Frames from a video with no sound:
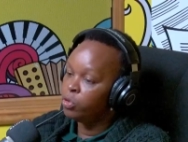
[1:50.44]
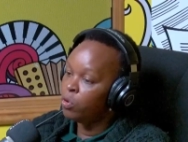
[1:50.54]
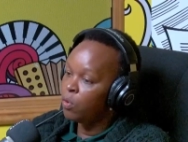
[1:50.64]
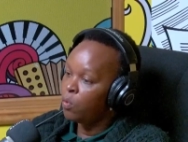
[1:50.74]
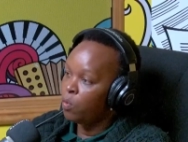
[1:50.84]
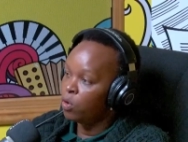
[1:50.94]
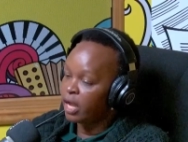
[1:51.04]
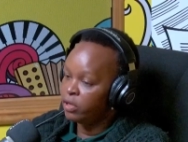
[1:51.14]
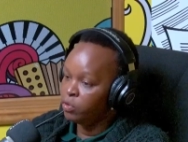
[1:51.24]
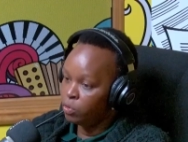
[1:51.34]
you know
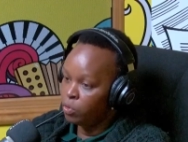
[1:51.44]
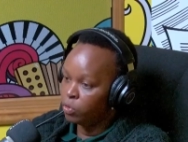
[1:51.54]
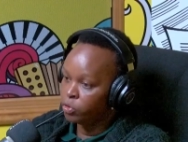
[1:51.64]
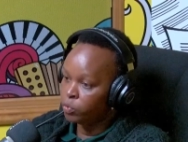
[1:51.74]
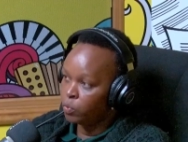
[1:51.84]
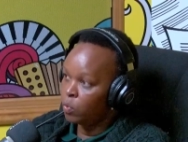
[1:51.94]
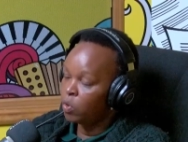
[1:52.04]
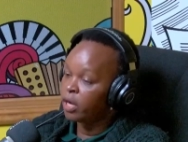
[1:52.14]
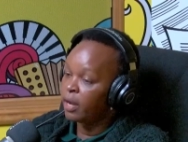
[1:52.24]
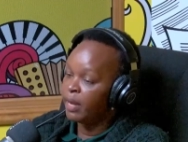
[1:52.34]
what are your goals
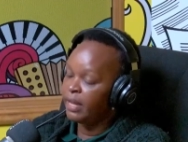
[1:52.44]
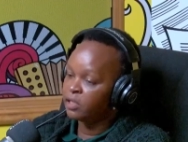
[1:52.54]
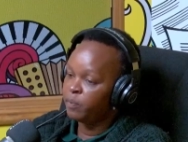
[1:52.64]
what are my